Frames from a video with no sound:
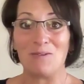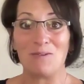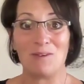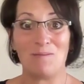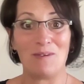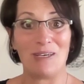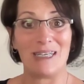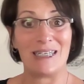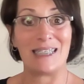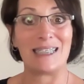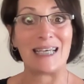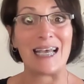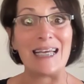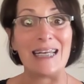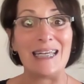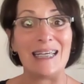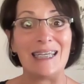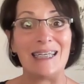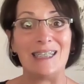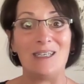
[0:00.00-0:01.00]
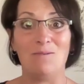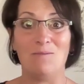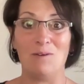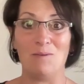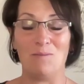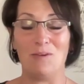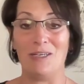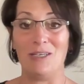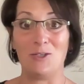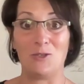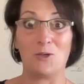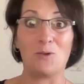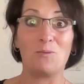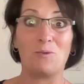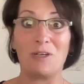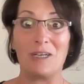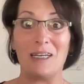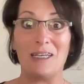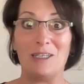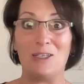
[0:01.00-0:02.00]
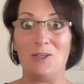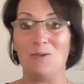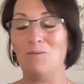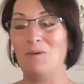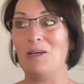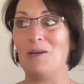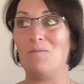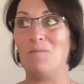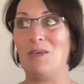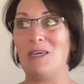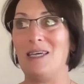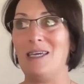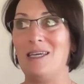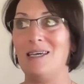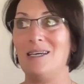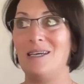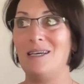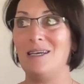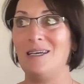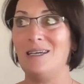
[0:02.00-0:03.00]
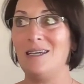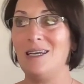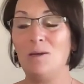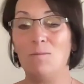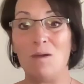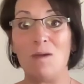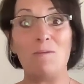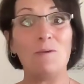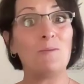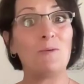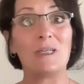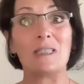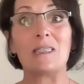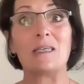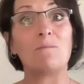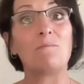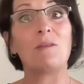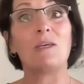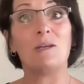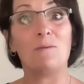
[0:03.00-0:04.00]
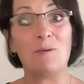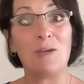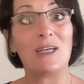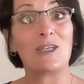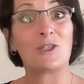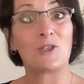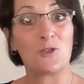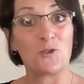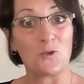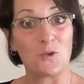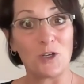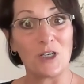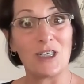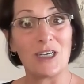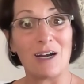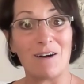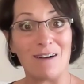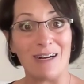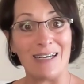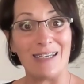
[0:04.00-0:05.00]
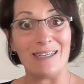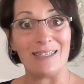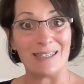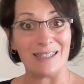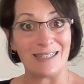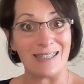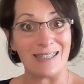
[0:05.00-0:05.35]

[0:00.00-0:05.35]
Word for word: You want to be excited. You want to be exuberant. You want to be, maybe you want something to be extraordinary.